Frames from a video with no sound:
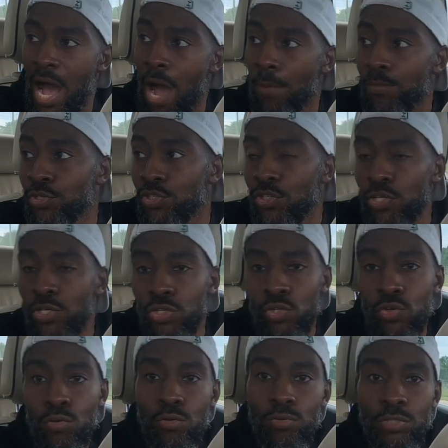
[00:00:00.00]
I'm just
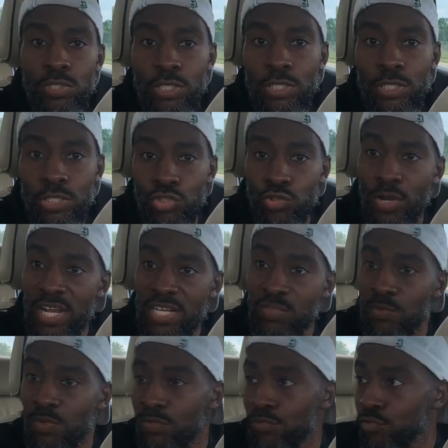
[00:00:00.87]
gonna use the
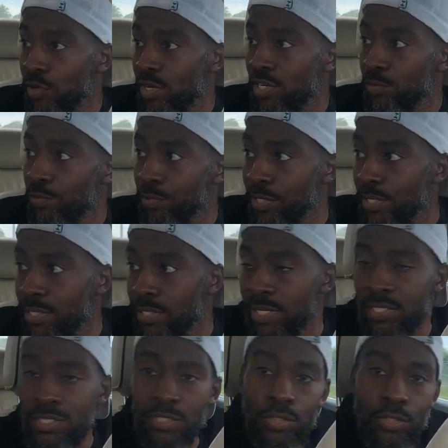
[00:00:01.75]
Tracksmith training
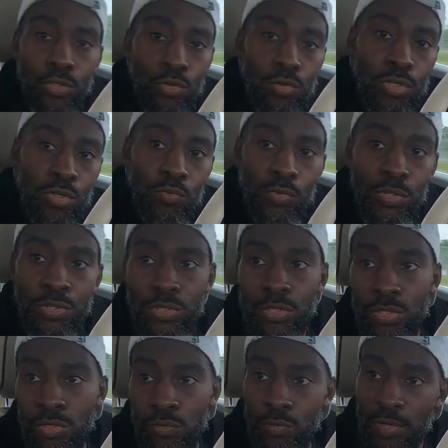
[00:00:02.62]
plan that's included
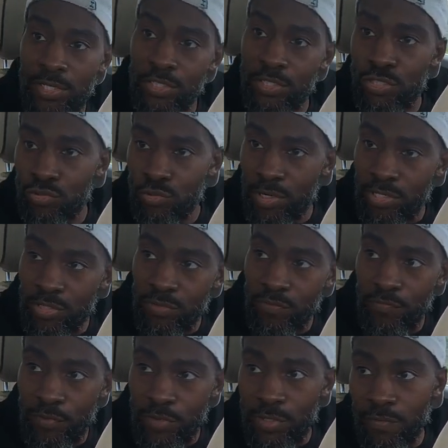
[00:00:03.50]
with the
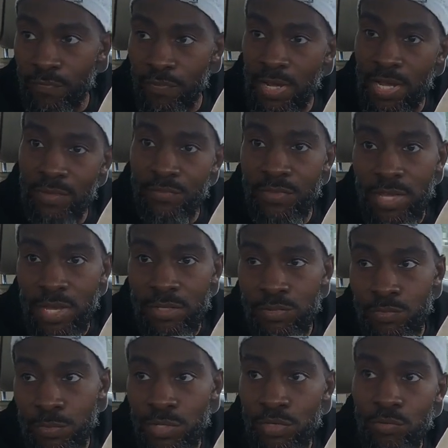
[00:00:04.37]
registration for the
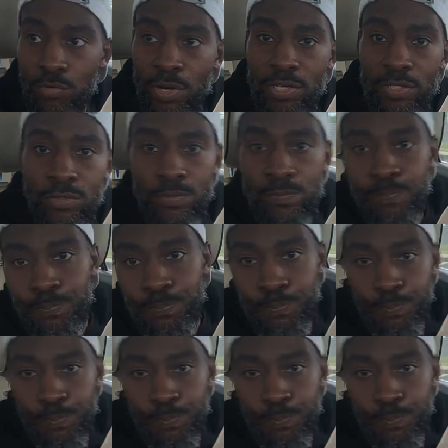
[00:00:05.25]
5,000 meter race.